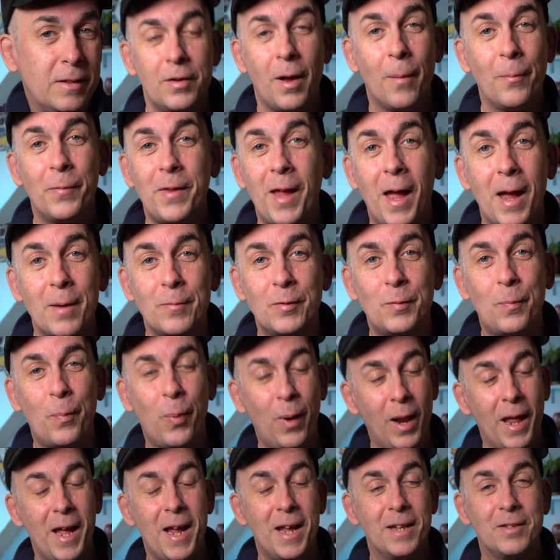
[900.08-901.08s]
Sometimes
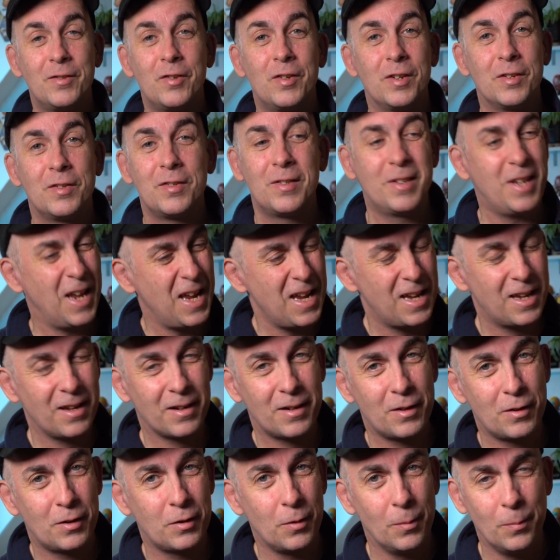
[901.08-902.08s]
plans just take
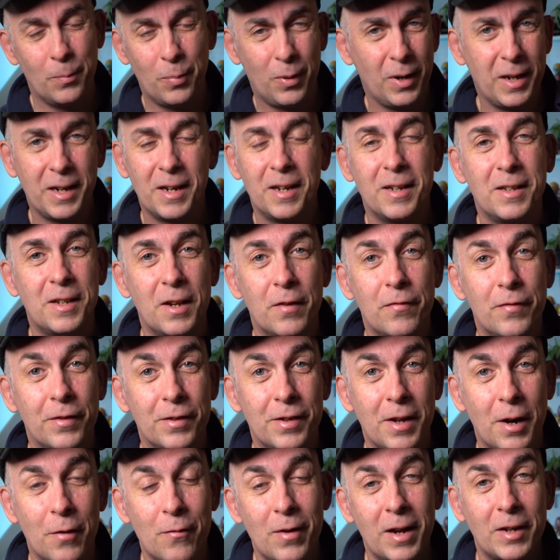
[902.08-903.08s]
a completely
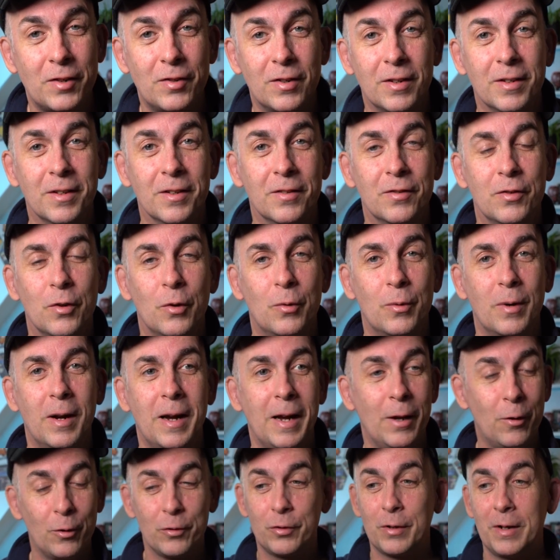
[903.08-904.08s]
different direction. So
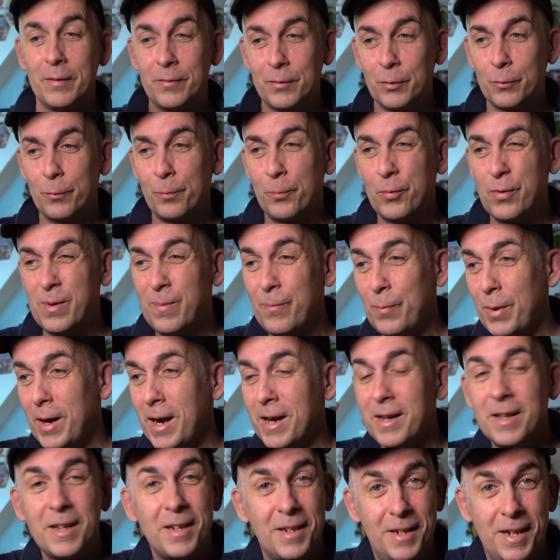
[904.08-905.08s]
I also have to
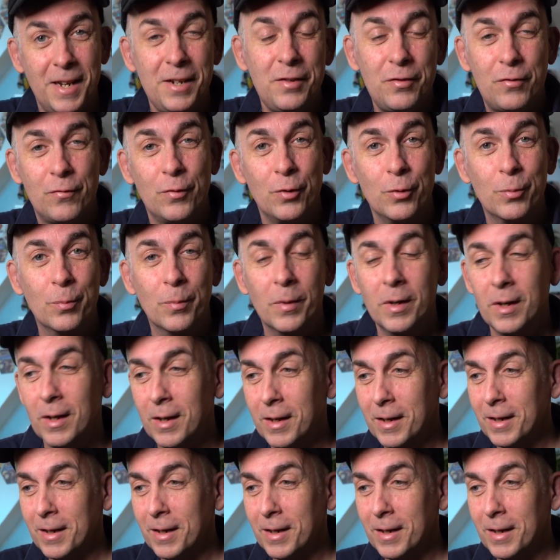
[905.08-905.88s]
prepare the guest room.